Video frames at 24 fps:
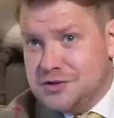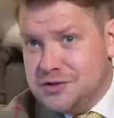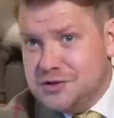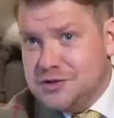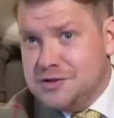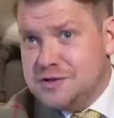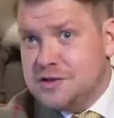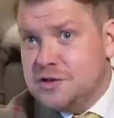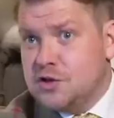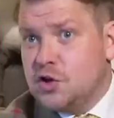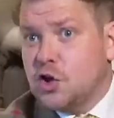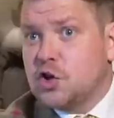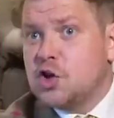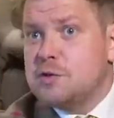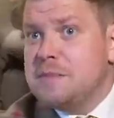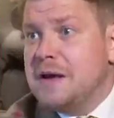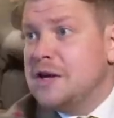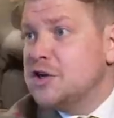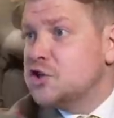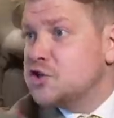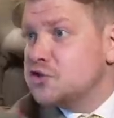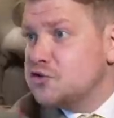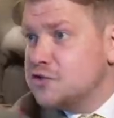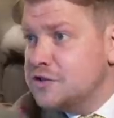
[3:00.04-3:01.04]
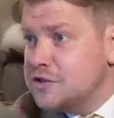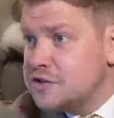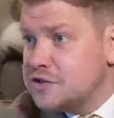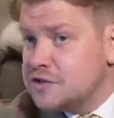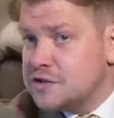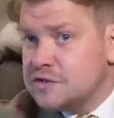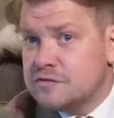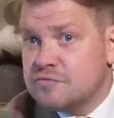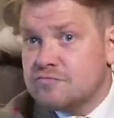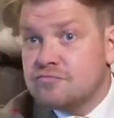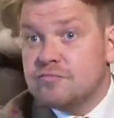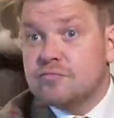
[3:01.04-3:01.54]
and
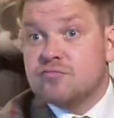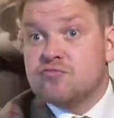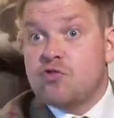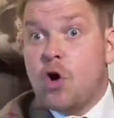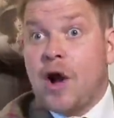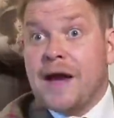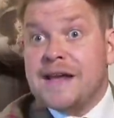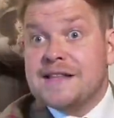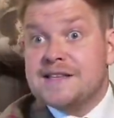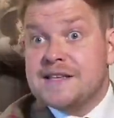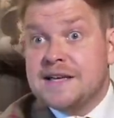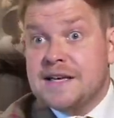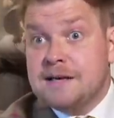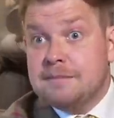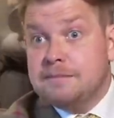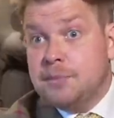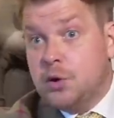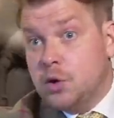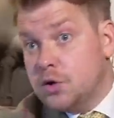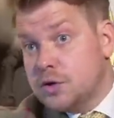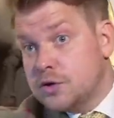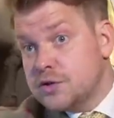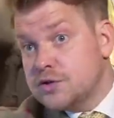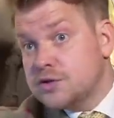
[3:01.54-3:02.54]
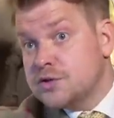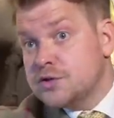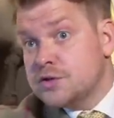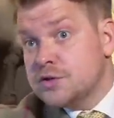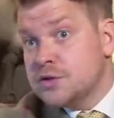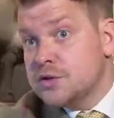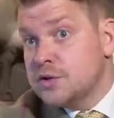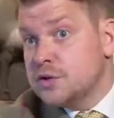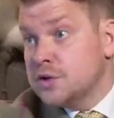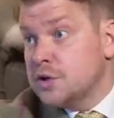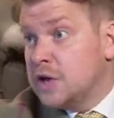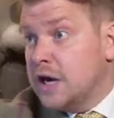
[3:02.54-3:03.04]
documentaries, writing books,
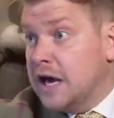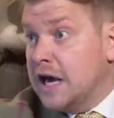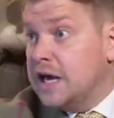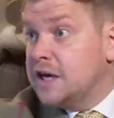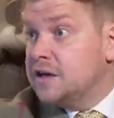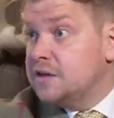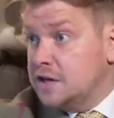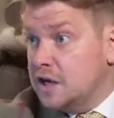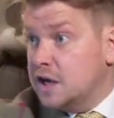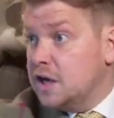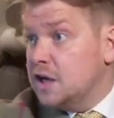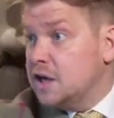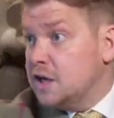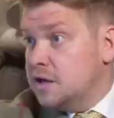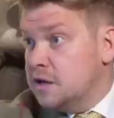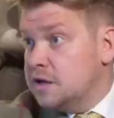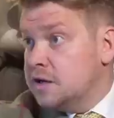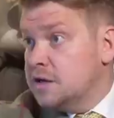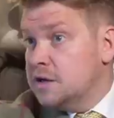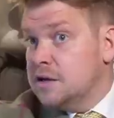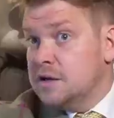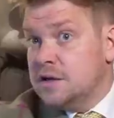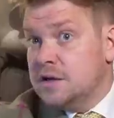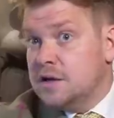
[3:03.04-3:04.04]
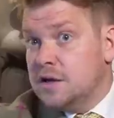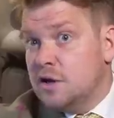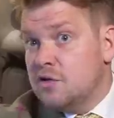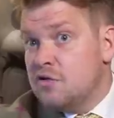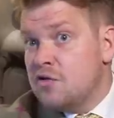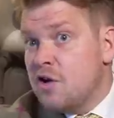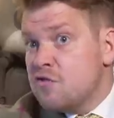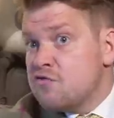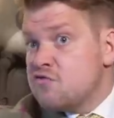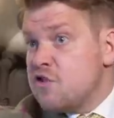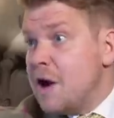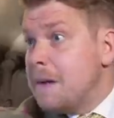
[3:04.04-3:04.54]
and, uh, you
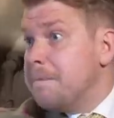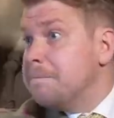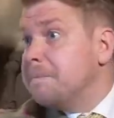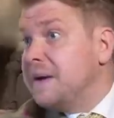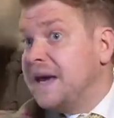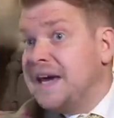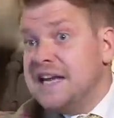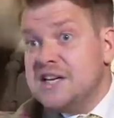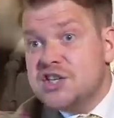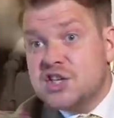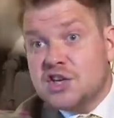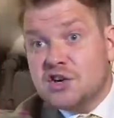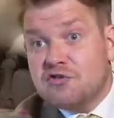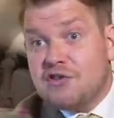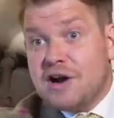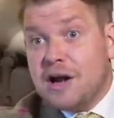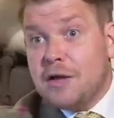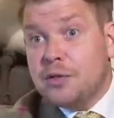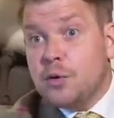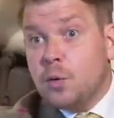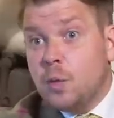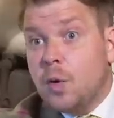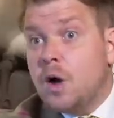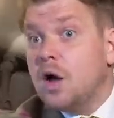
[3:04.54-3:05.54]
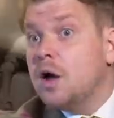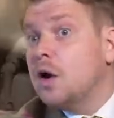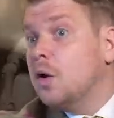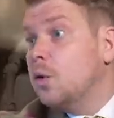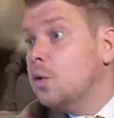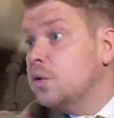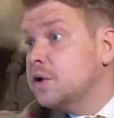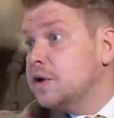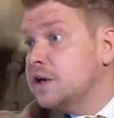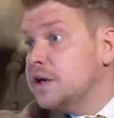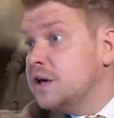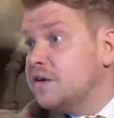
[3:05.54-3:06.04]
know, rampaging around the
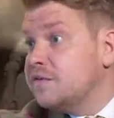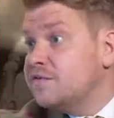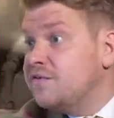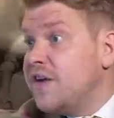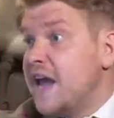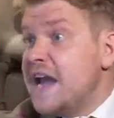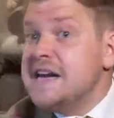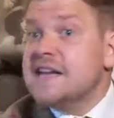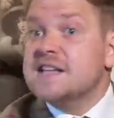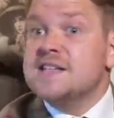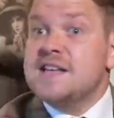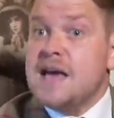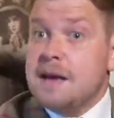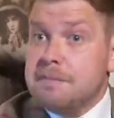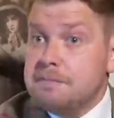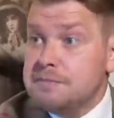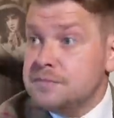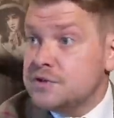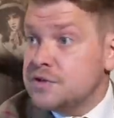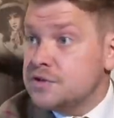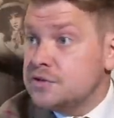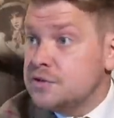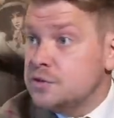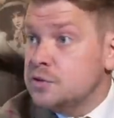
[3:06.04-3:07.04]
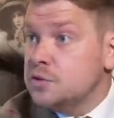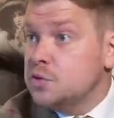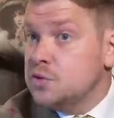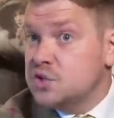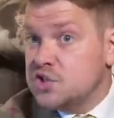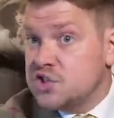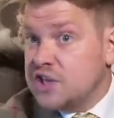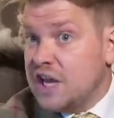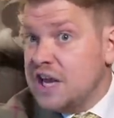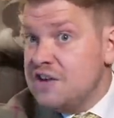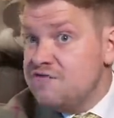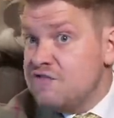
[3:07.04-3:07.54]
world in a vain attempt to
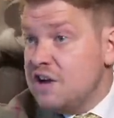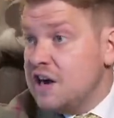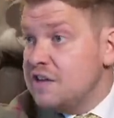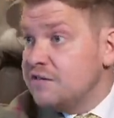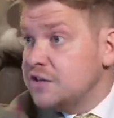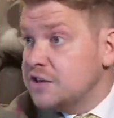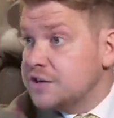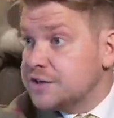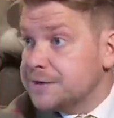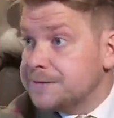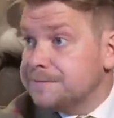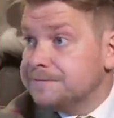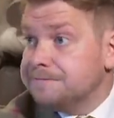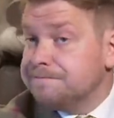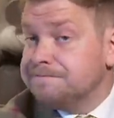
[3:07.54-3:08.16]
stay relevant.